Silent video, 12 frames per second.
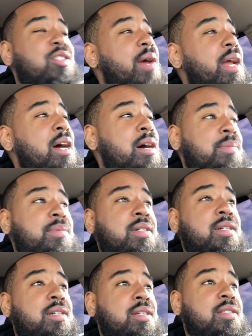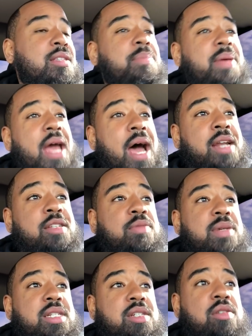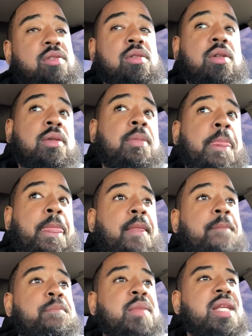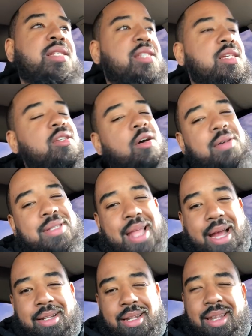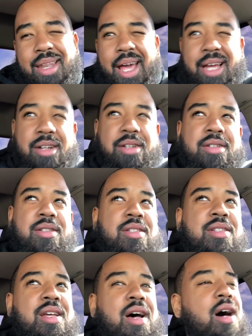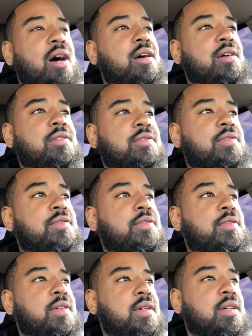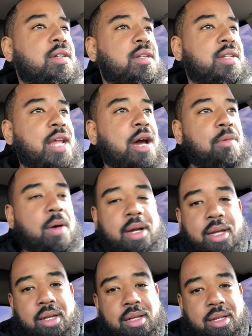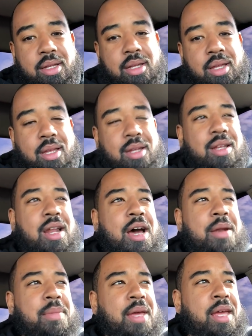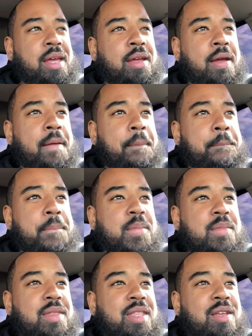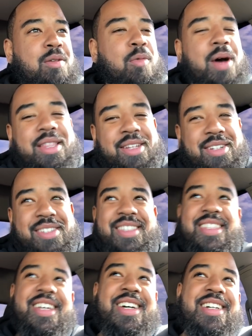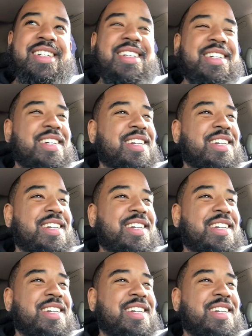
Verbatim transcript: straight up, to be honest with you, Cisco is like the Lakers of networking. You know what I mean? Whether the